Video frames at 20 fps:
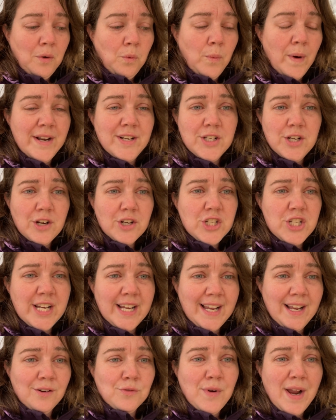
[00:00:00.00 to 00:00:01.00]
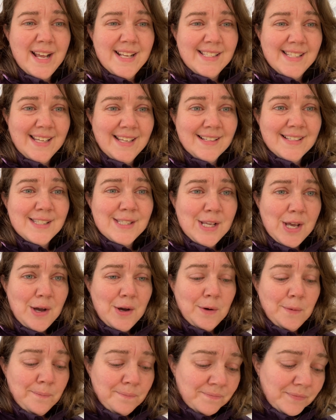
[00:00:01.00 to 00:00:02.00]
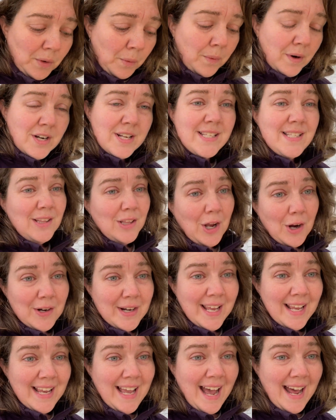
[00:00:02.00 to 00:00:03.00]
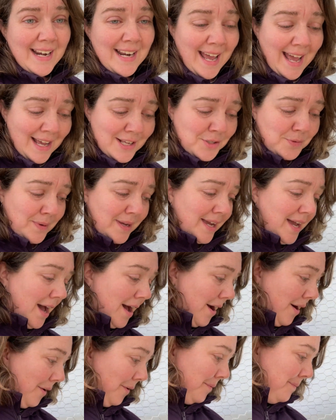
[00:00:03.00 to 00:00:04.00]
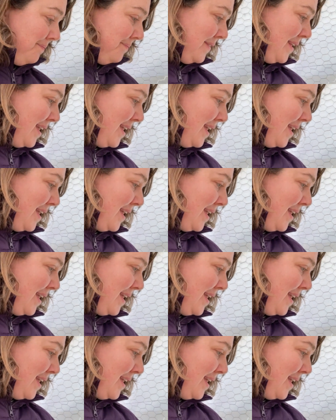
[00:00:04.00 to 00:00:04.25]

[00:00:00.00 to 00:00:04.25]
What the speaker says: winter chicken raising, so we're just learning kind of as we go.